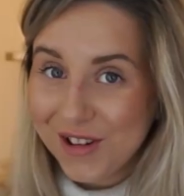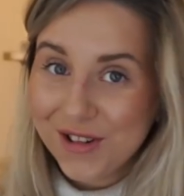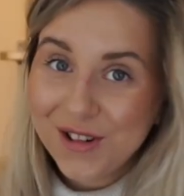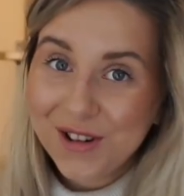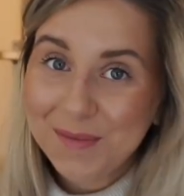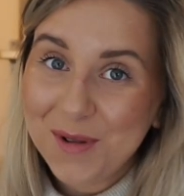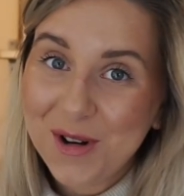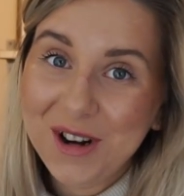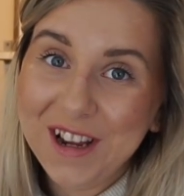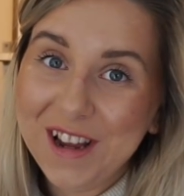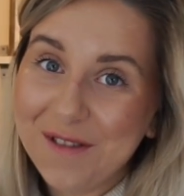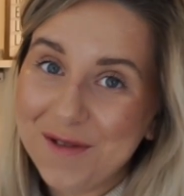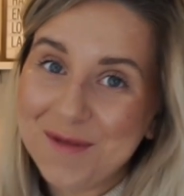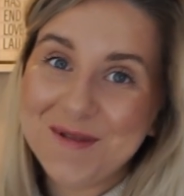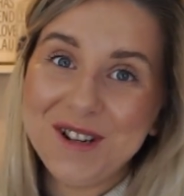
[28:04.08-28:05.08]
Good morning
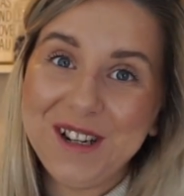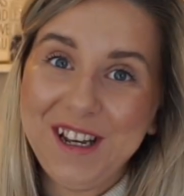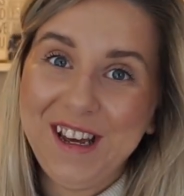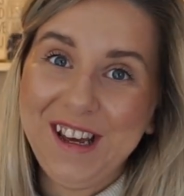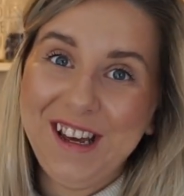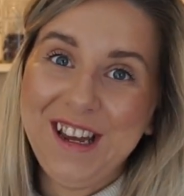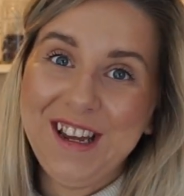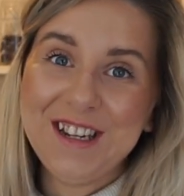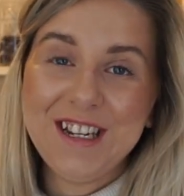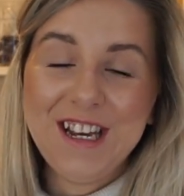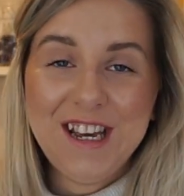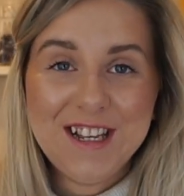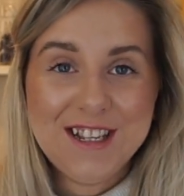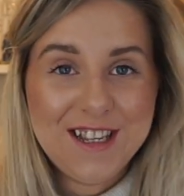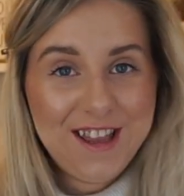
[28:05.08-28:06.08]
everybody, it
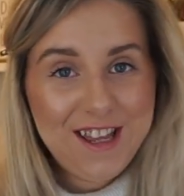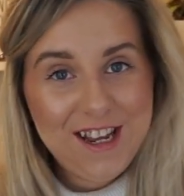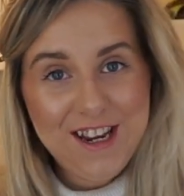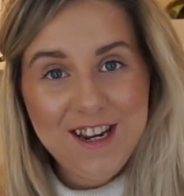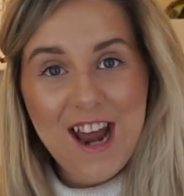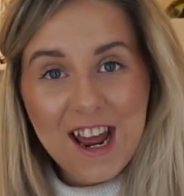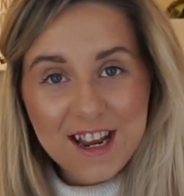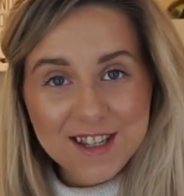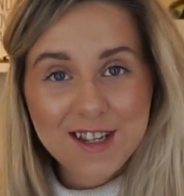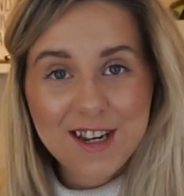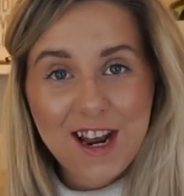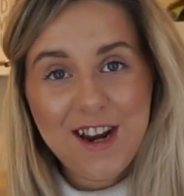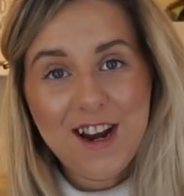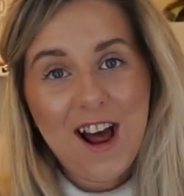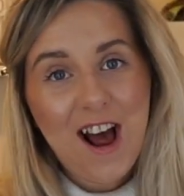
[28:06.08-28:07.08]
is the next
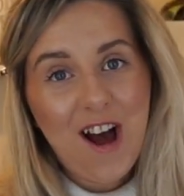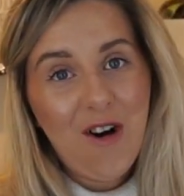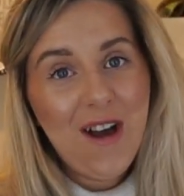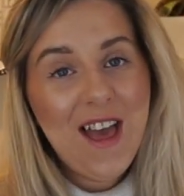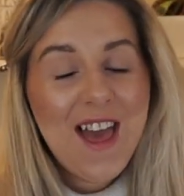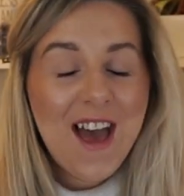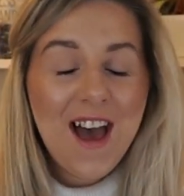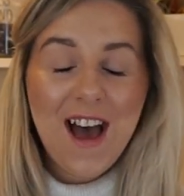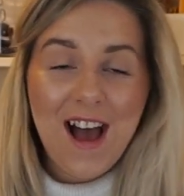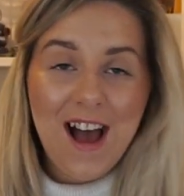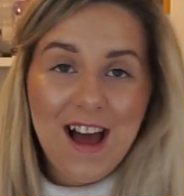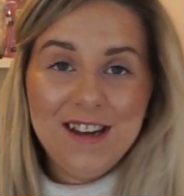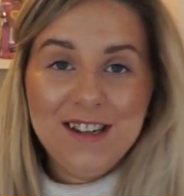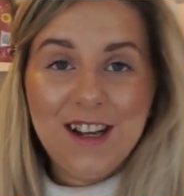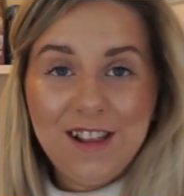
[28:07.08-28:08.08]
day now,
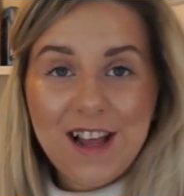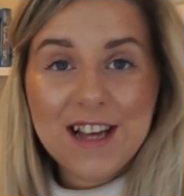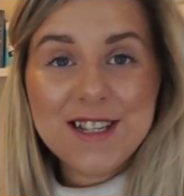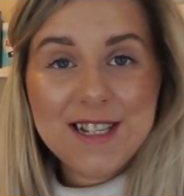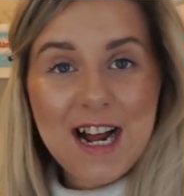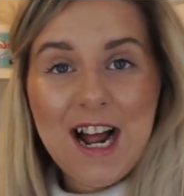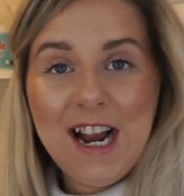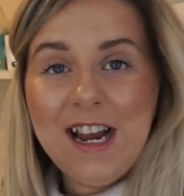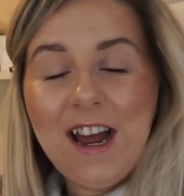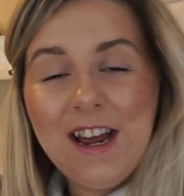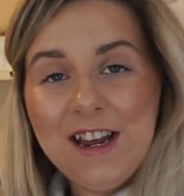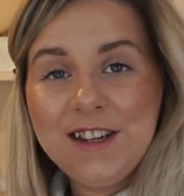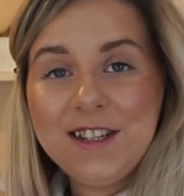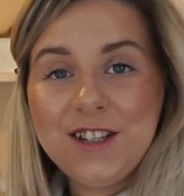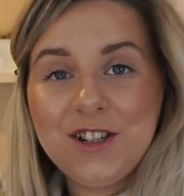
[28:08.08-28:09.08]
and last night I
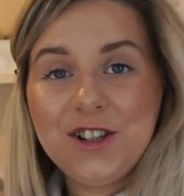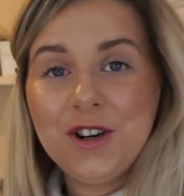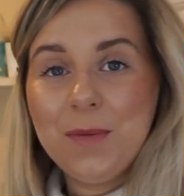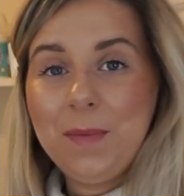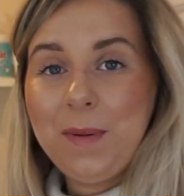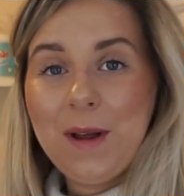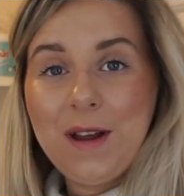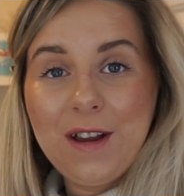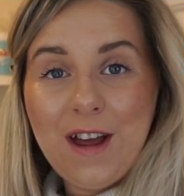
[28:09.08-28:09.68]
ended up